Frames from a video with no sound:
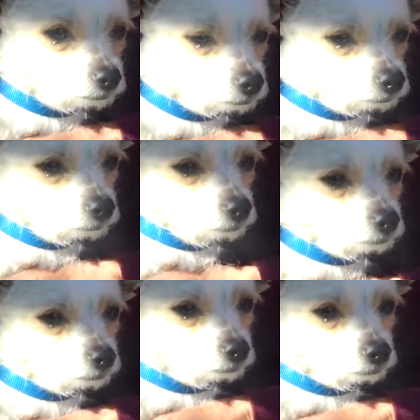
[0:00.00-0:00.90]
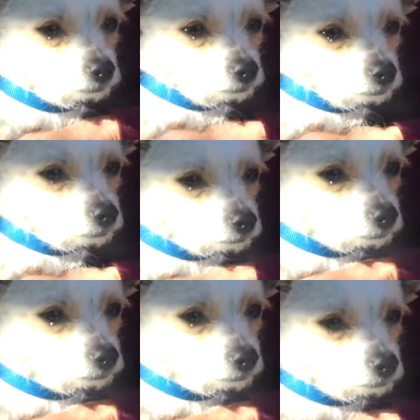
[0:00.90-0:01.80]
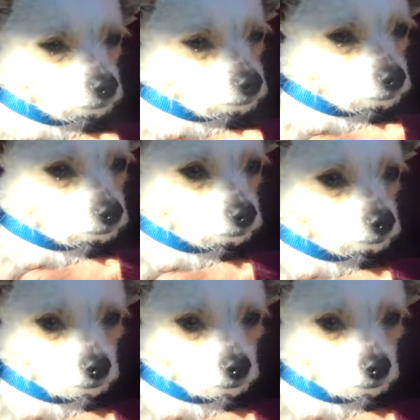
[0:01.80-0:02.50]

young, so um, you're